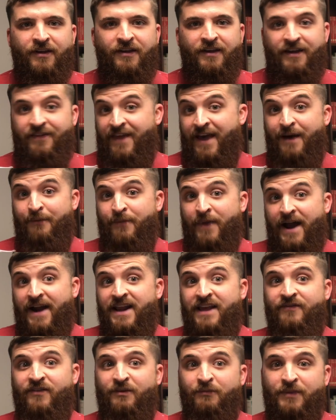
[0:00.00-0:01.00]
And that might
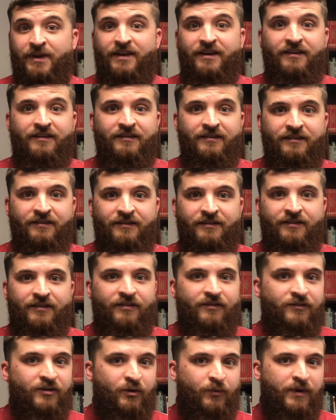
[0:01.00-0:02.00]
even mean
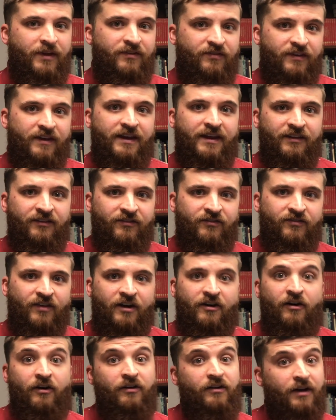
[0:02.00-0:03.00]
doing things that
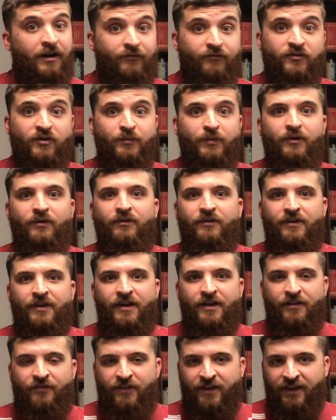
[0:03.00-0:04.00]
are uncomfortable,
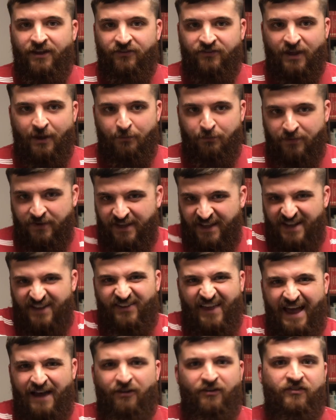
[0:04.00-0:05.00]
things that get us
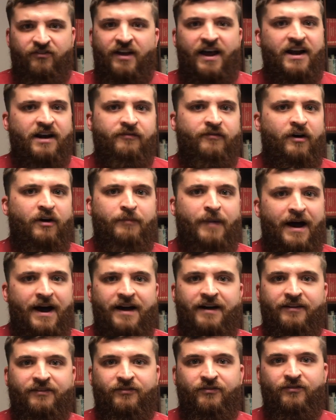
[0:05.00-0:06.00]
outside of our
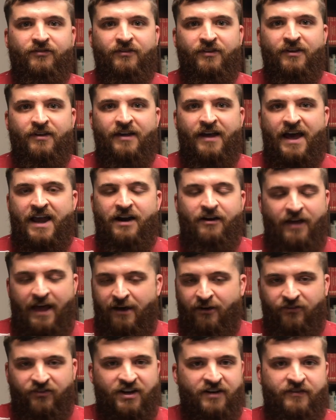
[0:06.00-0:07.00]
box,
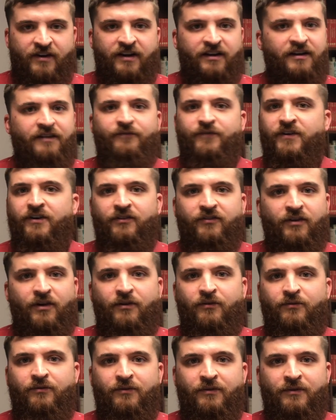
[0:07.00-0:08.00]
outside of our comfort
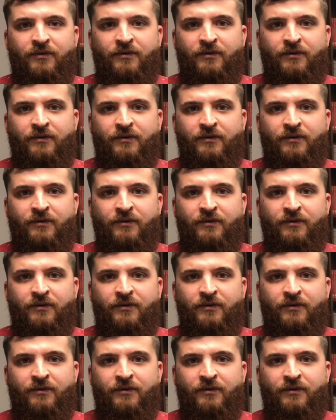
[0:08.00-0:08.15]
zone.